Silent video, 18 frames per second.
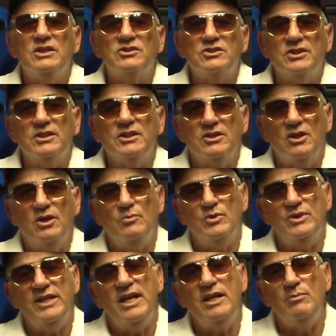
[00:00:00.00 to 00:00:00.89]
it's going to
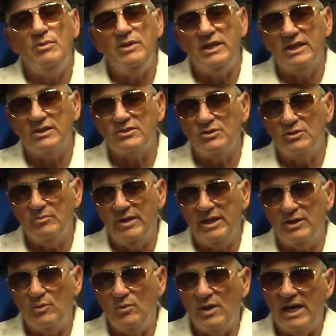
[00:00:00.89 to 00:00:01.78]
come with ABS no
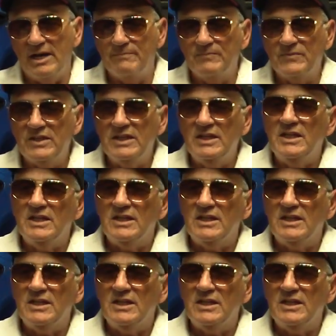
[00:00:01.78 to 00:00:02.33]
matter what.